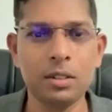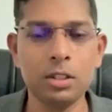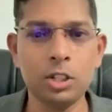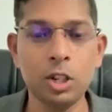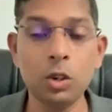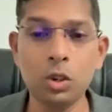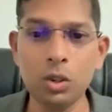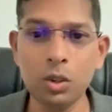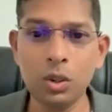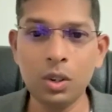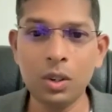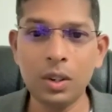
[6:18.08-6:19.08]

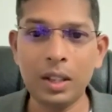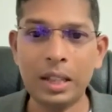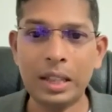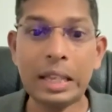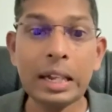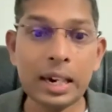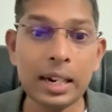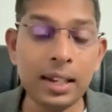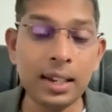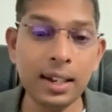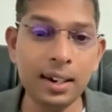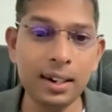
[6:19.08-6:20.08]
So the
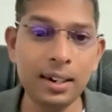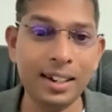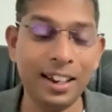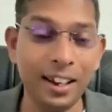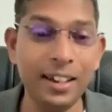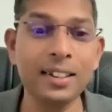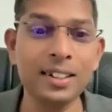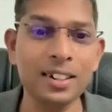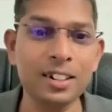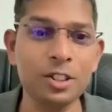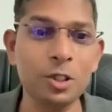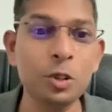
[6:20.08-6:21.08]
real
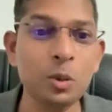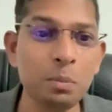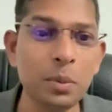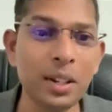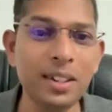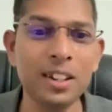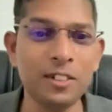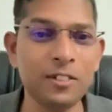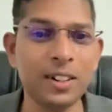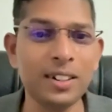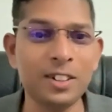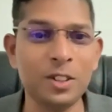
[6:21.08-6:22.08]
care should be
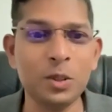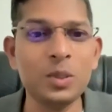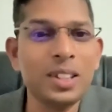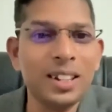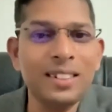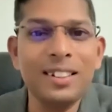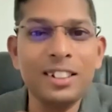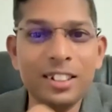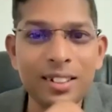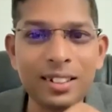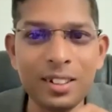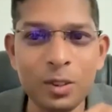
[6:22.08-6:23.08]
given to the
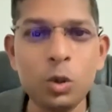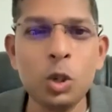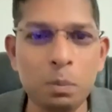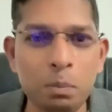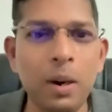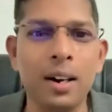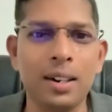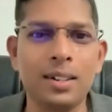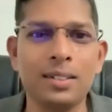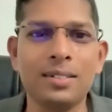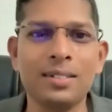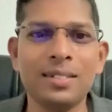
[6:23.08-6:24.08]
root part.